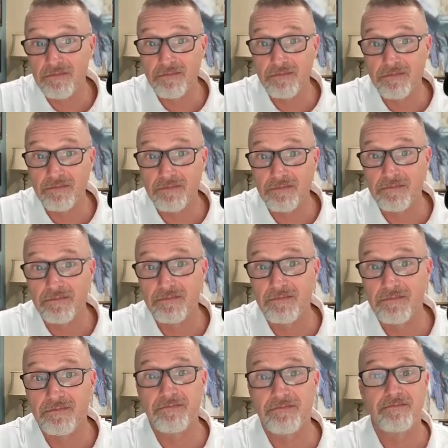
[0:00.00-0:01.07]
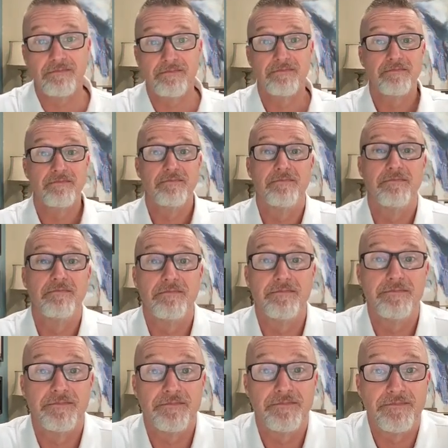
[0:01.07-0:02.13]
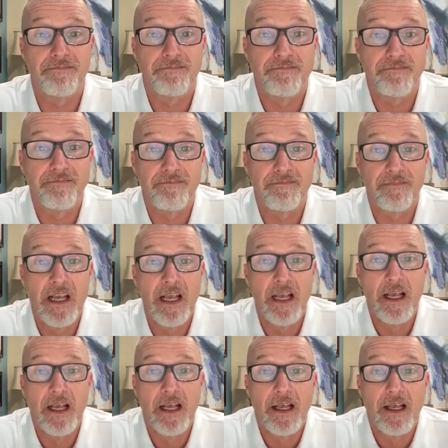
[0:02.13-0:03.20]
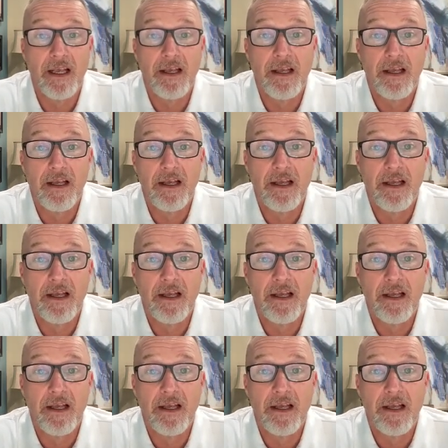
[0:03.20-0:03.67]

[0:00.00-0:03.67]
Yes, very true. Very true.